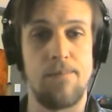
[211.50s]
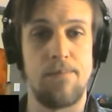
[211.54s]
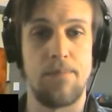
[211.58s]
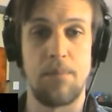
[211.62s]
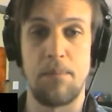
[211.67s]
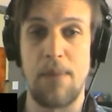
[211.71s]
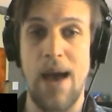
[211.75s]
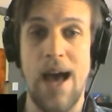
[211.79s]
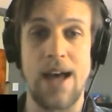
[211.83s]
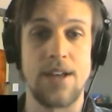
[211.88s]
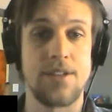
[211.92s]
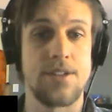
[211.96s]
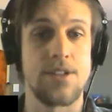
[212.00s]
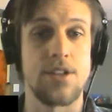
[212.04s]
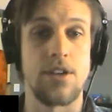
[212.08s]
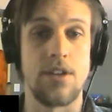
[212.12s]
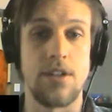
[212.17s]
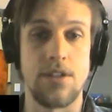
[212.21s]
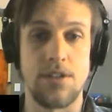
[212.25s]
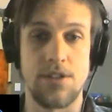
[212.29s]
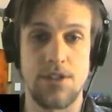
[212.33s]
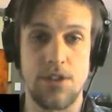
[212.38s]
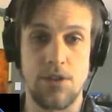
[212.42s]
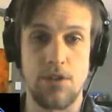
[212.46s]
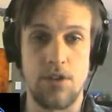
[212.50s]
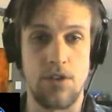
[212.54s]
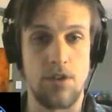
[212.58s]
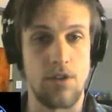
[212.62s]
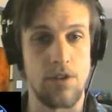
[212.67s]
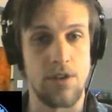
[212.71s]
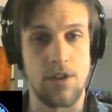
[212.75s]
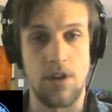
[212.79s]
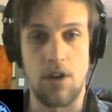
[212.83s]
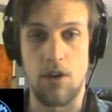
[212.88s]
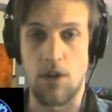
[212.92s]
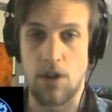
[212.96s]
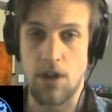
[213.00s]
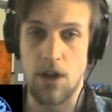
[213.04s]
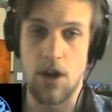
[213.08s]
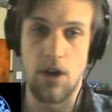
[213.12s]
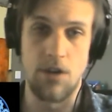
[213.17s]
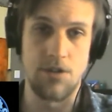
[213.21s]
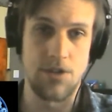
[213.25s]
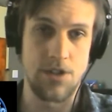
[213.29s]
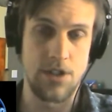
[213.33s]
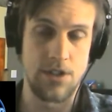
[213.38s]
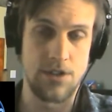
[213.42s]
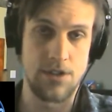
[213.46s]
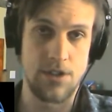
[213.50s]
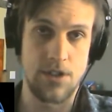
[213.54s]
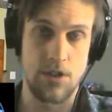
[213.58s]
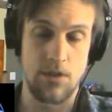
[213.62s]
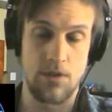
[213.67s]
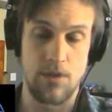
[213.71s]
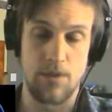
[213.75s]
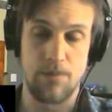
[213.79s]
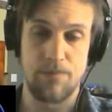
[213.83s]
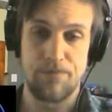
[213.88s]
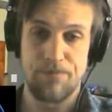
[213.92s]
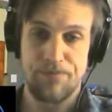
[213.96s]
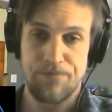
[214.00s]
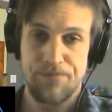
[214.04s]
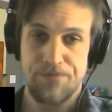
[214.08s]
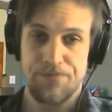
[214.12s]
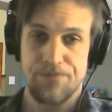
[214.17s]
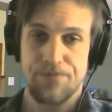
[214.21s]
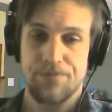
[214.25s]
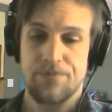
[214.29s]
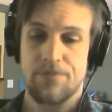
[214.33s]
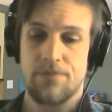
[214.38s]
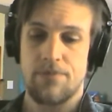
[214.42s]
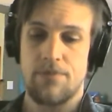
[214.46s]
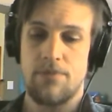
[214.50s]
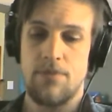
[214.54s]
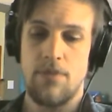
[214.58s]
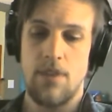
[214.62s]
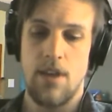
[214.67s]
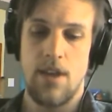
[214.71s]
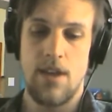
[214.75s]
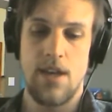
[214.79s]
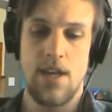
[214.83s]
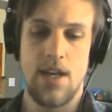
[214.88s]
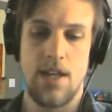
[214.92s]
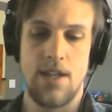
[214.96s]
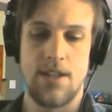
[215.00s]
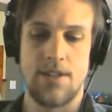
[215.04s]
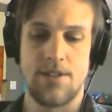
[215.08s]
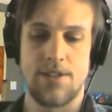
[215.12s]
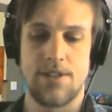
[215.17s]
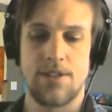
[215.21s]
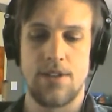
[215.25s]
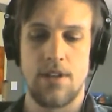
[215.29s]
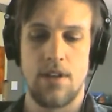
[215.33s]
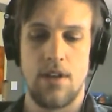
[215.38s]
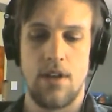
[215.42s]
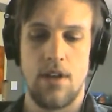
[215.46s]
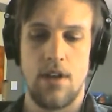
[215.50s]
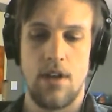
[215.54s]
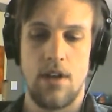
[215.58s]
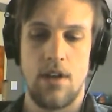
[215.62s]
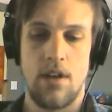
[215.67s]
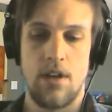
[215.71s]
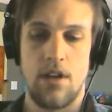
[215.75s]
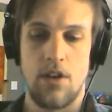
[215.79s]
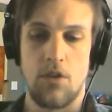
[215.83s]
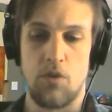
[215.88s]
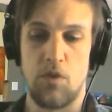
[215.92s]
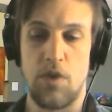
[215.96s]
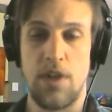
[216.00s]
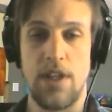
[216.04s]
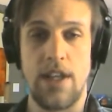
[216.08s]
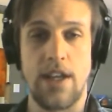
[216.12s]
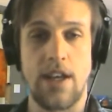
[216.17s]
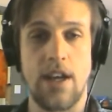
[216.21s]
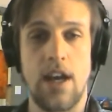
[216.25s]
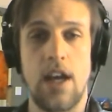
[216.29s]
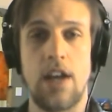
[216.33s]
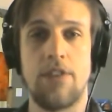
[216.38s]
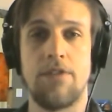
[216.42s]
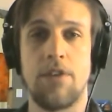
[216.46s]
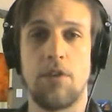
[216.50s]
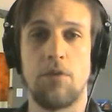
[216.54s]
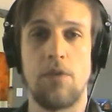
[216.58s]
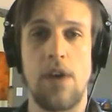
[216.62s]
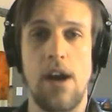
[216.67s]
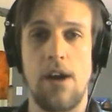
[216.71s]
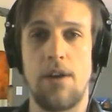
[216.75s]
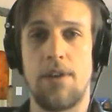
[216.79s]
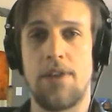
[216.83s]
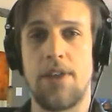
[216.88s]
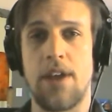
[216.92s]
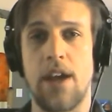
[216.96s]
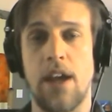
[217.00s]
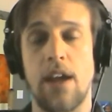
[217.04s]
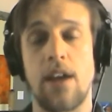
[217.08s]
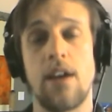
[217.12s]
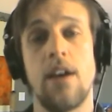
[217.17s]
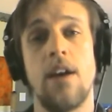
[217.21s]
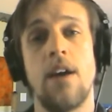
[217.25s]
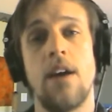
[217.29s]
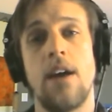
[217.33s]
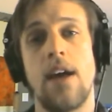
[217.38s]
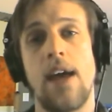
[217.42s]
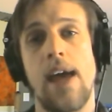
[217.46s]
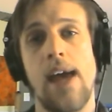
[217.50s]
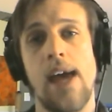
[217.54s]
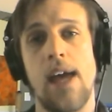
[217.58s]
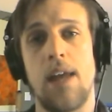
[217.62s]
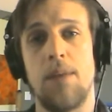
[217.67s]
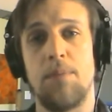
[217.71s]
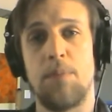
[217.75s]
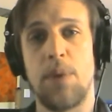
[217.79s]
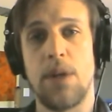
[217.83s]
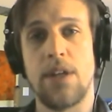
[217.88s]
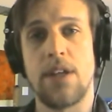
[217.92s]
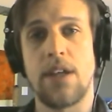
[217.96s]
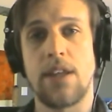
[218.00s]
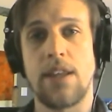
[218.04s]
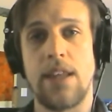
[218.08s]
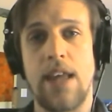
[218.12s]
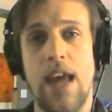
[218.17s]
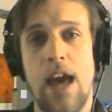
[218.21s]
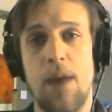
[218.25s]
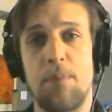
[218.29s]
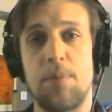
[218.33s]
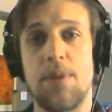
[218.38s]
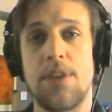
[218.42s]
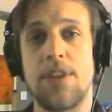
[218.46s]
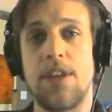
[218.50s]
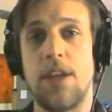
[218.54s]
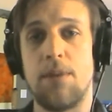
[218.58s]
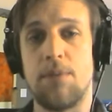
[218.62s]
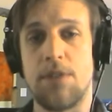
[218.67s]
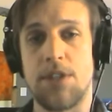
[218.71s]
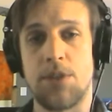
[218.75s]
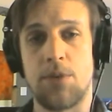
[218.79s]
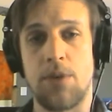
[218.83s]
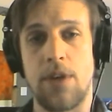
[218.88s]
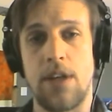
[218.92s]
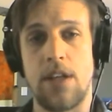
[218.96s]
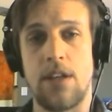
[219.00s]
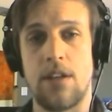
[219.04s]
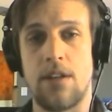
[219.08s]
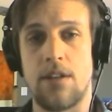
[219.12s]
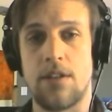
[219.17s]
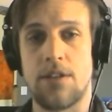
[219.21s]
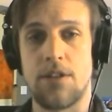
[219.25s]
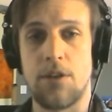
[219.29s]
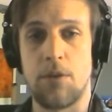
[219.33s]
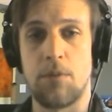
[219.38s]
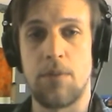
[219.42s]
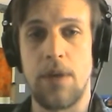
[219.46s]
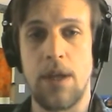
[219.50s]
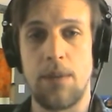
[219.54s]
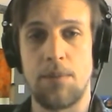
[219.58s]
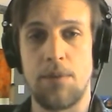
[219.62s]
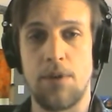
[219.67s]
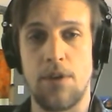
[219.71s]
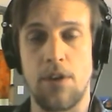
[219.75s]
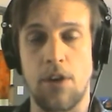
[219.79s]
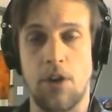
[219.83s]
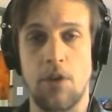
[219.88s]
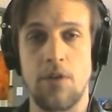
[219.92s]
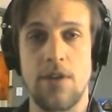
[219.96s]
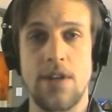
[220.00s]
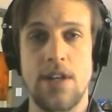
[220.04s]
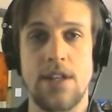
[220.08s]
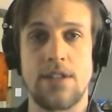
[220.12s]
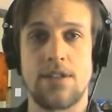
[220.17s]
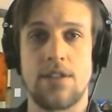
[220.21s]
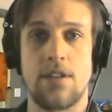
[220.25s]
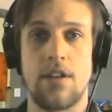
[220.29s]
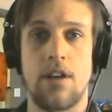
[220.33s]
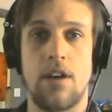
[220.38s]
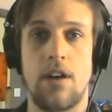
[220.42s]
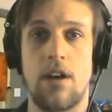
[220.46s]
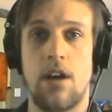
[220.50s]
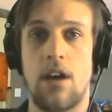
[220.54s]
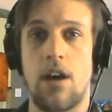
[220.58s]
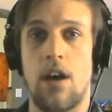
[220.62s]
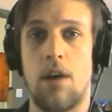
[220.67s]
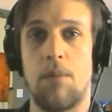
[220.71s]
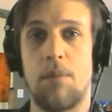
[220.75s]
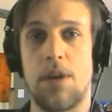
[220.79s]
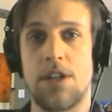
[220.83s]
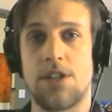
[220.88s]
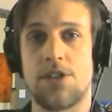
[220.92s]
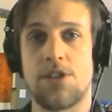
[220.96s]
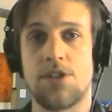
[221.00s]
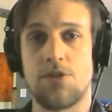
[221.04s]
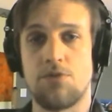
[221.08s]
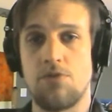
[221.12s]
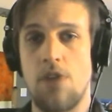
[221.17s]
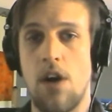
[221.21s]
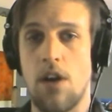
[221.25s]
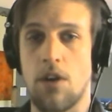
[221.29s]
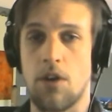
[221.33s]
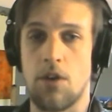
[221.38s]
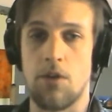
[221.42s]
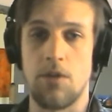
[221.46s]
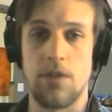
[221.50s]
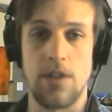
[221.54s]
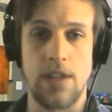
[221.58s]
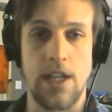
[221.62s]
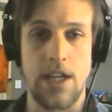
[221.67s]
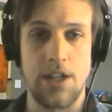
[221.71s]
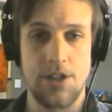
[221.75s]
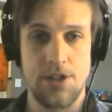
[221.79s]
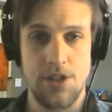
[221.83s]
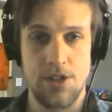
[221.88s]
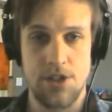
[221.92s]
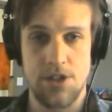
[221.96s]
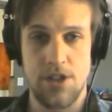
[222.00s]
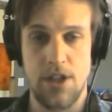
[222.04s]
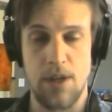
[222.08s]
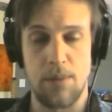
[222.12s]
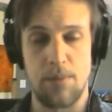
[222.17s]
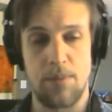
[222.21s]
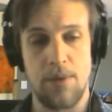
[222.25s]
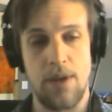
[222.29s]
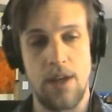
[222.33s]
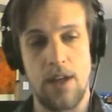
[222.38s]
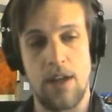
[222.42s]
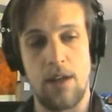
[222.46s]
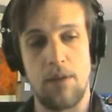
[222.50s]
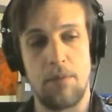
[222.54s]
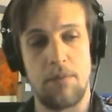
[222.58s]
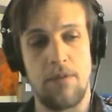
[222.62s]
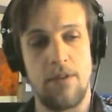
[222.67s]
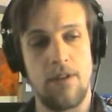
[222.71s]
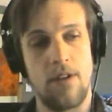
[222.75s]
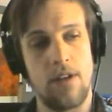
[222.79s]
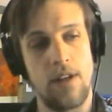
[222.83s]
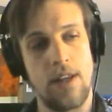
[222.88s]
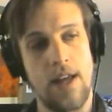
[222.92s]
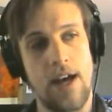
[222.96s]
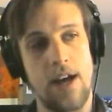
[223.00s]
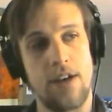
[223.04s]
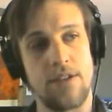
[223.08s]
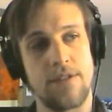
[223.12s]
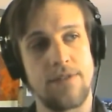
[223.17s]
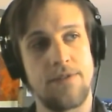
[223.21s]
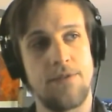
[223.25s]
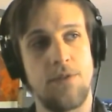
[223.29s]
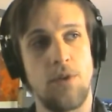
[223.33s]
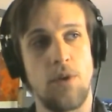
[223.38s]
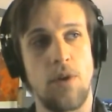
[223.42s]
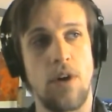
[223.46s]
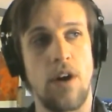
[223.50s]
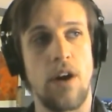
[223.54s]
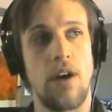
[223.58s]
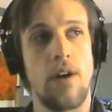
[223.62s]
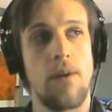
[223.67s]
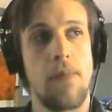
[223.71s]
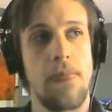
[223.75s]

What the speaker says: master and student or coach and student, is really kind of a rare thing. And building the empathy between two people creates a much stronger relationship and allows for